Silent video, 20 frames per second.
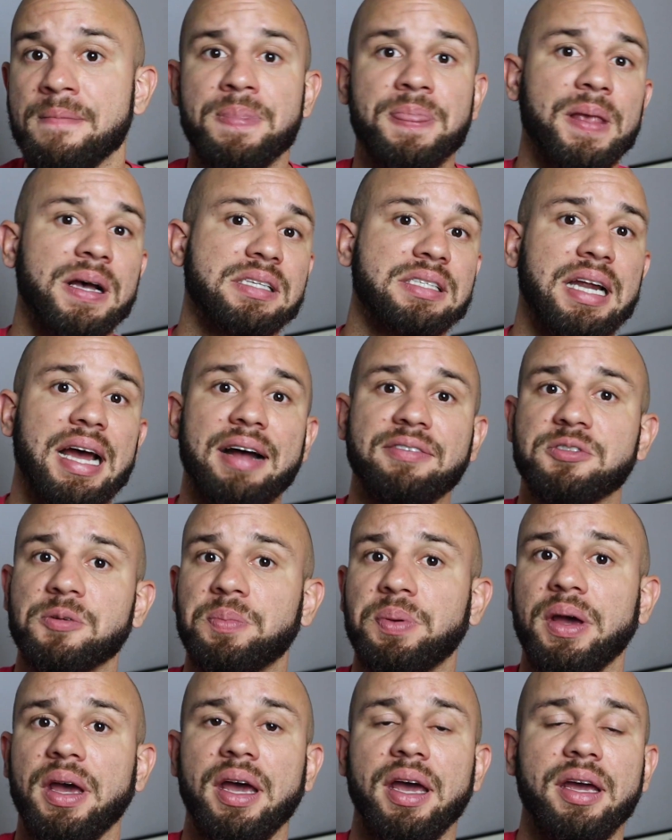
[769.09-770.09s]
doesn't have to
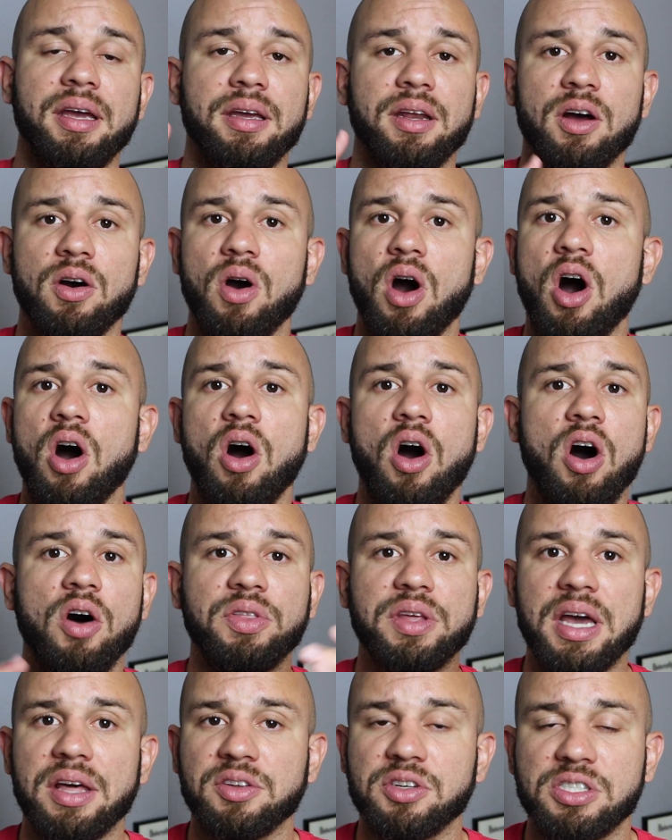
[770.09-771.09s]
pay, all
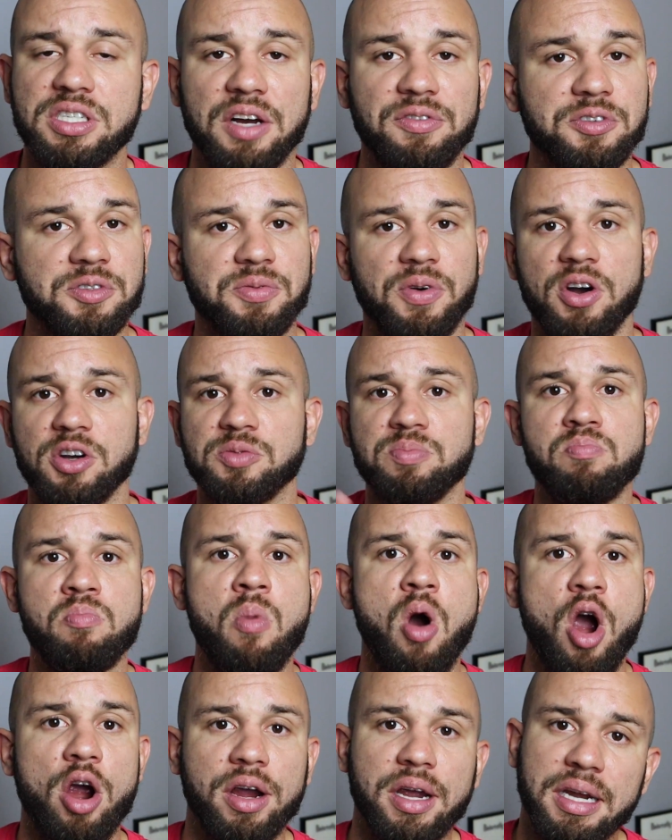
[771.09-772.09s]
the other stuff as far as
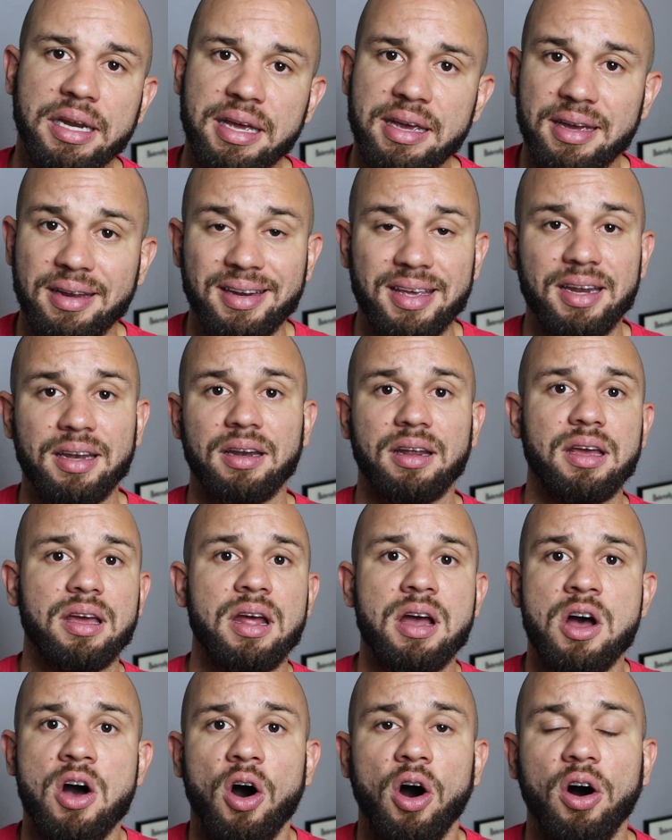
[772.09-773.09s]
marketing and getting
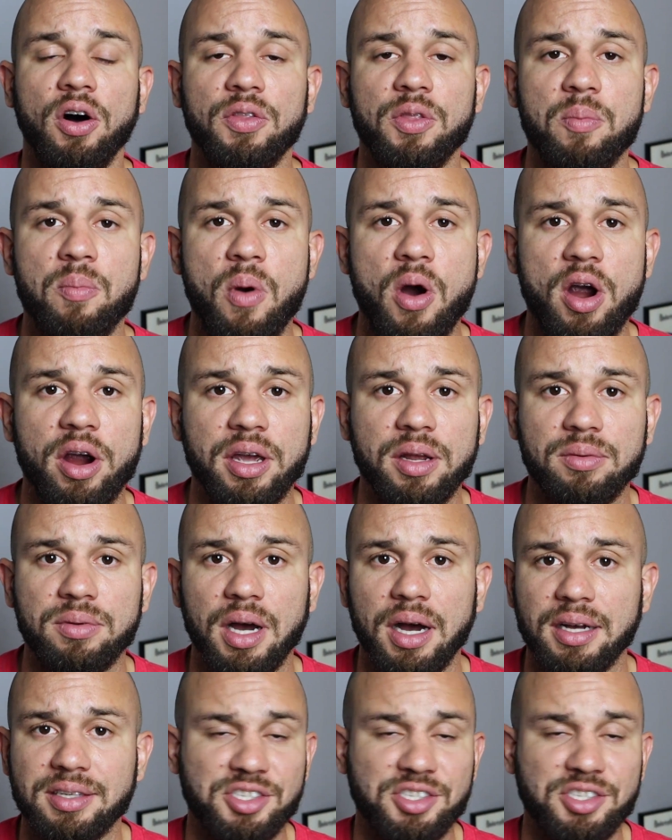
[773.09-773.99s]
it on the market,